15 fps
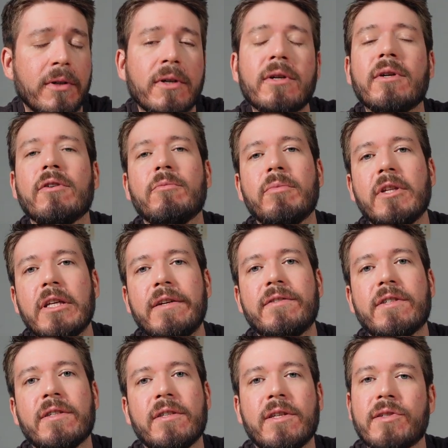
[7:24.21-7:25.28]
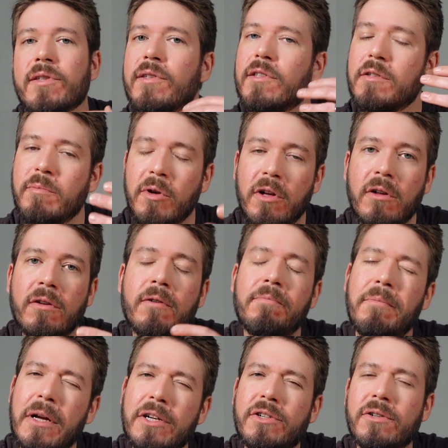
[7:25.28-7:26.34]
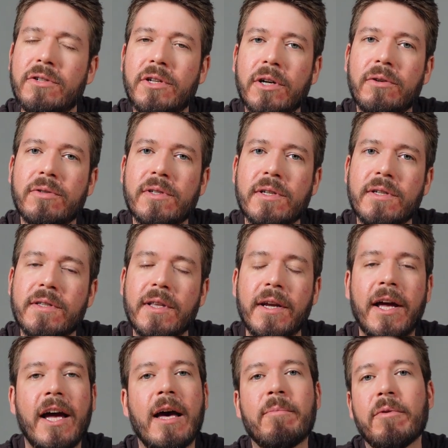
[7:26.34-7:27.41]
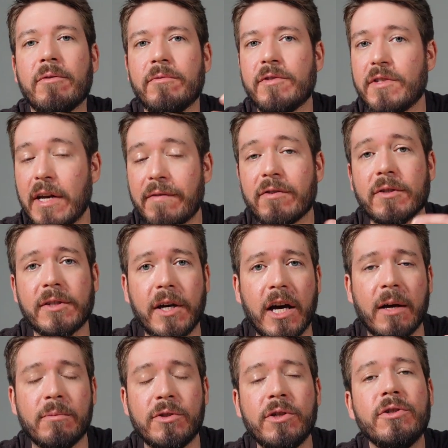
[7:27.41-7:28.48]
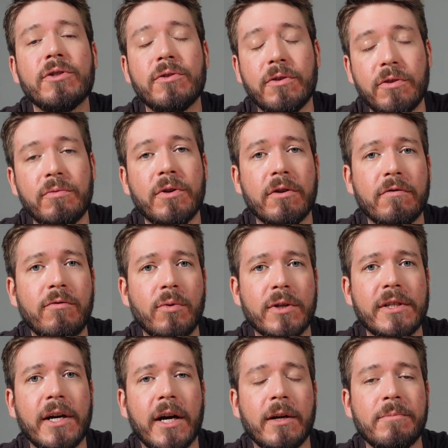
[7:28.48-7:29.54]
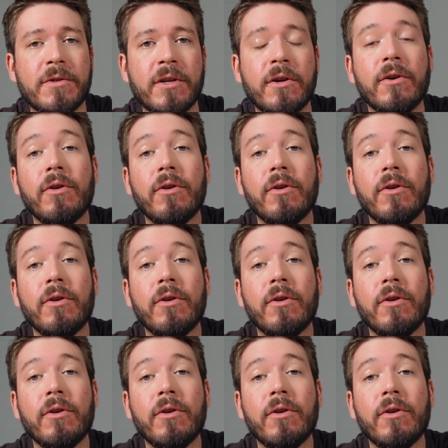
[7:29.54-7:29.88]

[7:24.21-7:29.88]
It believes in these small, measured doses that happen several times, usually 3 or 4 times,